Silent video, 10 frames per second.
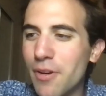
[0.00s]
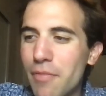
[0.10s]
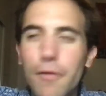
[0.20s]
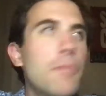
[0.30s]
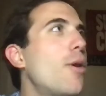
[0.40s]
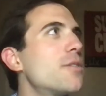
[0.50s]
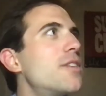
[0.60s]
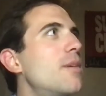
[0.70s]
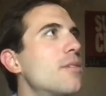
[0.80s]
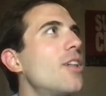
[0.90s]
to our football
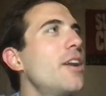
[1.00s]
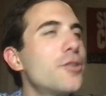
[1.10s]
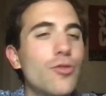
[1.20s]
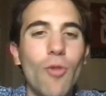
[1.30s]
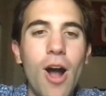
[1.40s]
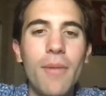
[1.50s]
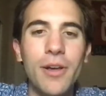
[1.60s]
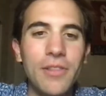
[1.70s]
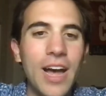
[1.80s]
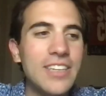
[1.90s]
team? A lot of
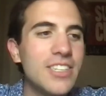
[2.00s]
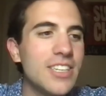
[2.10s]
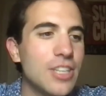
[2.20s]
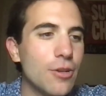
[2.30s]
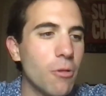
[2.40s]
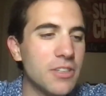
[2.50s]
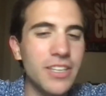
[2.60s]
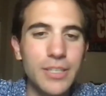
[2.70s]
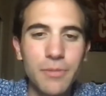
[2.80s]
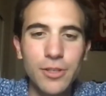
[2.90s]
drama. Last season there wasn't
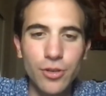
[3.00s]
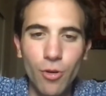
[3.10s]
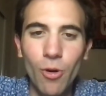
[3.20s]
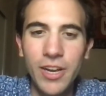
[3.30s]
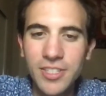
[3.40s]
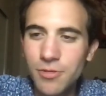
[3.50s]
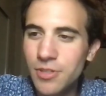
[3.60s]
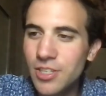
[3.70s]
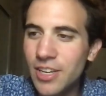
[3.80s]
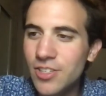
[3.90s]
this much noise. It
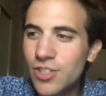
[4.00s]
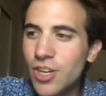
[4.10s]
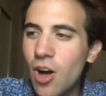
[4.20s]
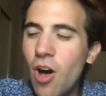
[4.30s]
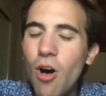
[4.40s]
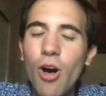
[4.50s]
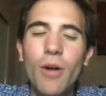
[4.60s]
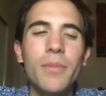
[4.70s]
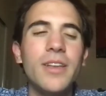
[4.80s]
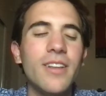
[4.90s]
was like just
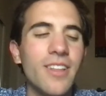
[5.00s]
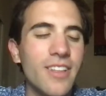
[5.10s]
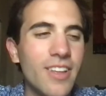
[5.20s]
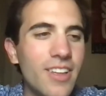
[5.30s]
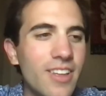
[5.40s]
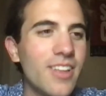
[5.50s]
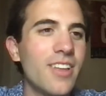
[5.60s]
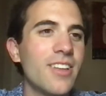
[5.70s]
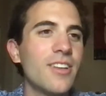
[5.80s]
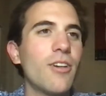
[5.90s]
calm and
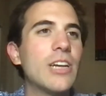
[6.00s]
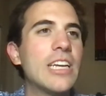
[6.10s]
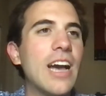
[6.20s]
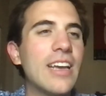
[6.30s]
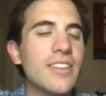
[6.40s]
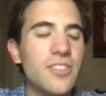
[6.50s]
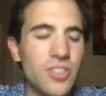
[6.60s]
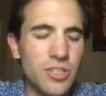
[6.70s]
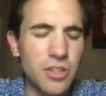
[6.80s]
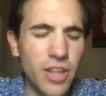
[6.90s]
I could
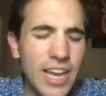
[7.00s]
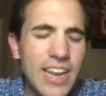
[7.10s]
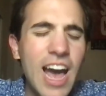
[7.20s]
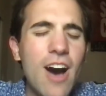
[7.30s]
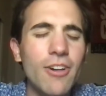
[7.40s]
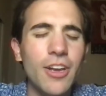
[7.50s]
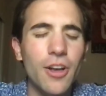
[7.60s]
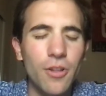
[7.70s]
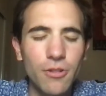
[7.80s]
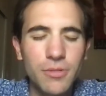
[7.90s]
lay down, I could
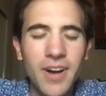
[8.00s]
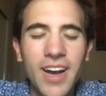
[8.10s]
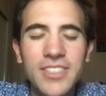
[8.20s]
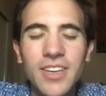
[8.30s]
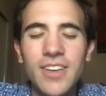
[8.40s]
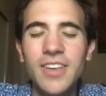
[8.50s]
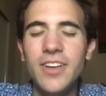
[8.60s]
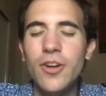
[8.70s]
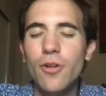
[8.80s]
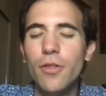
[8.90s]
close my eyes, I could
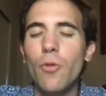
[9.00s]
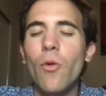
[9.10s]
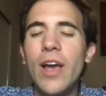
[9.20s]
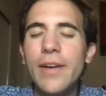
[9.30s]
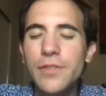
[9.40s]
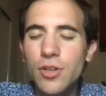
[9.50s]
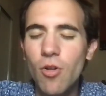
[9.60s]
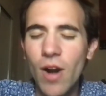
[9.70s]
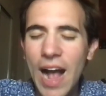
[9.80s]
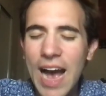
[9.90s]
hear the waves
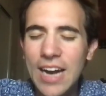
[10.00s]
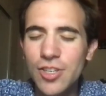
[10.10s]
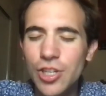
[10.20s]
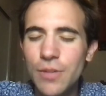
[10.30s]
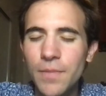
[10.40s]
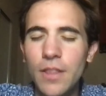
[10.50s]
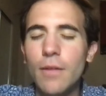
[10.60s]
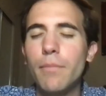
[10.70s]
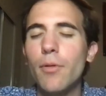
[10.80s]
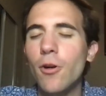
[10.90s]
crash and the
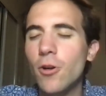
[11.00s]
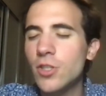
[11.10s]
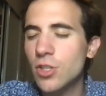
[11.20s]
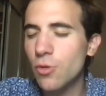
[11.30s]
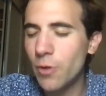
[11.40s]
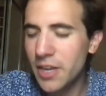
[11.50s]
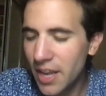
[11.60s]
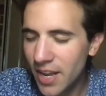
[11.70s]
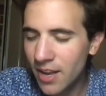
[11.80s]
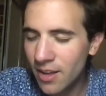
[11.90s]
birds
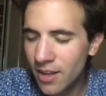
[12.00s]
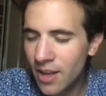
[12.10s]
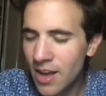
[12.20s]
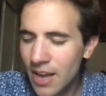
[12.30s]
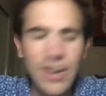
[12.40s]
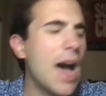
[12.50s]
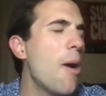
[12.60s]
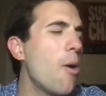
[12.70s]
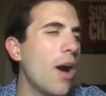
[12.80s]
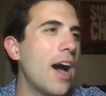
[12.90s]
tweeting. And
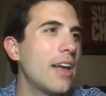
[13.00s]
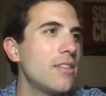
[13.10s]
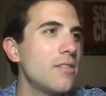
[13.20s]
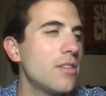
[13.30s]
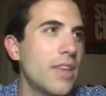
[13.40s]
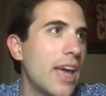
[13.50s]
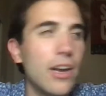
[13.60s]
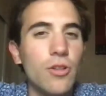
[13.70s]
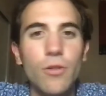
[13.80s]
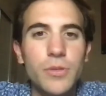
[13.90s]
now I
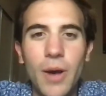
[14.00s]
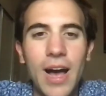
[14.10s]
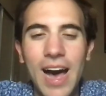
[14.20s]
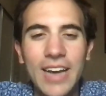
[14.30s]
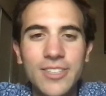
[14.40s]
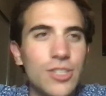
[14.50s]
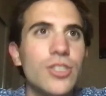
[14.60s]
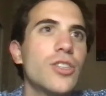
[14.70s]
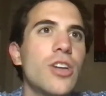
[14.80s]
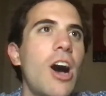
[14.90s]
can't close my eyes because
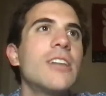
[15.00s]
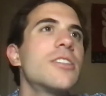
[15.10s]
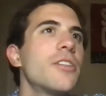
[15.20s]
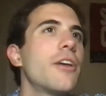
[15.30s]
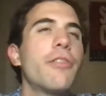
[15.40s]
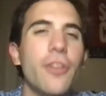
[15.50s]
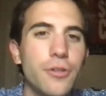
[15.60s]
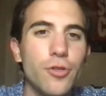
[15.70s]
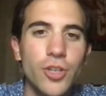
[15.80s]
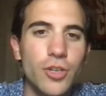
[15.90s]
it's constantly a
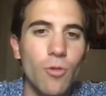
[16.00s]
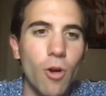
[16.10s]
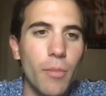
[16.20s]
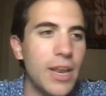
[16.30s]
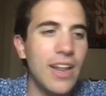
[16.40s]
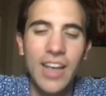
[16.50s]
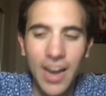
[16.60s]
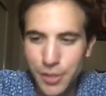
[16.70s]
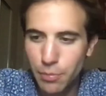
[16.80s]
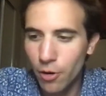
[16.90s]
thunderstorm and hitting
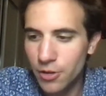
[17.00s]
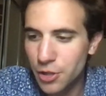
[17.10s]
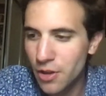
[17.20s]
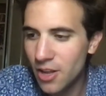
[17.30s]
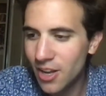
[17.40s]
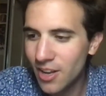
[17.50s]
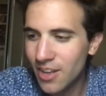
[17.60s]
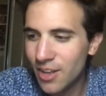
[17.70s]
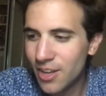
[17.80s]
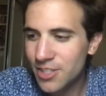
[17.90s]
icebergs.
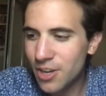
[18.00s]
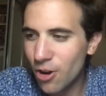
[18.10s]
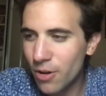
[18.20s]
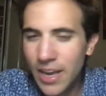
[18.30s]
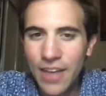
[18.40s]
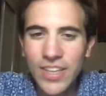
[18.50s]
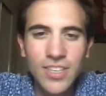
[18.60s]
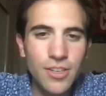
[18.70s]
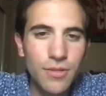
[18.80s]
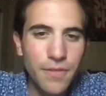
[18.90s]
So yeah, that's
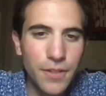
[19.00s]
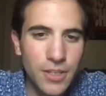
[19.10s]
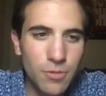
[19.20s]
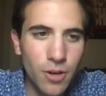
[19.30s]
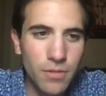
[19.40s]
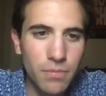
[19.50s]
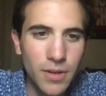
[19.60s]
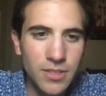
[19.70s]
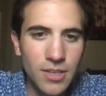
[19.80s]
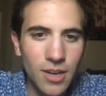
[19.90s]
gonna do it for this one.
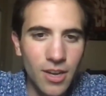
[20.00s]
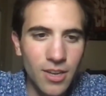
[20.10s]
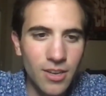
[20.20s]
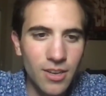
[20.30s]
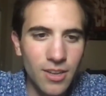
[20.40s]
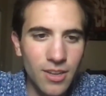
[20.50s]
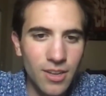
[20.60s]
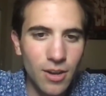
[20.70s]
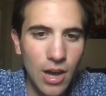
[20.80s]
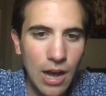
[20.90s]
But
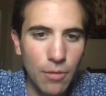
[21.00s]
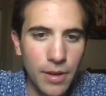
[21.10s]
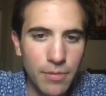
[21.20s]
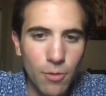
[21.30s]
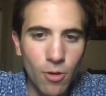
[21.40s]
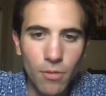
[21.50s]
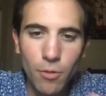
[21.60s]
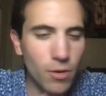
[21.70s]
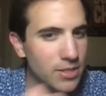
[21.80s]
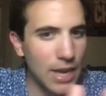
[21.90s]
I'll make
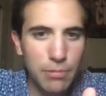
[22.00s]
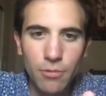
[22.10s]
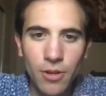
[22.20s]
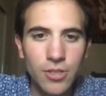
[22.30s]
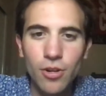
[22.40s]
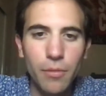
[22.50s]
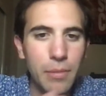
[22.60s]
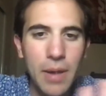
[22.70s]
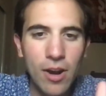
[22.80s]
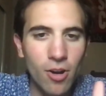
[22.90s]
more in depth ones. They're gonna be
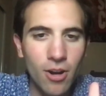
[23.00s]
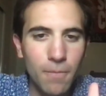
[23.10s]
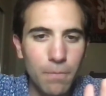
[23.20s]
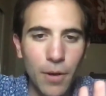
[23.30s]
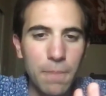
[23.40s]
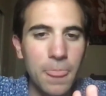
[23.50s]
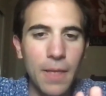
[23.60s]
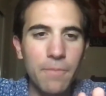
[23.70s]
better. But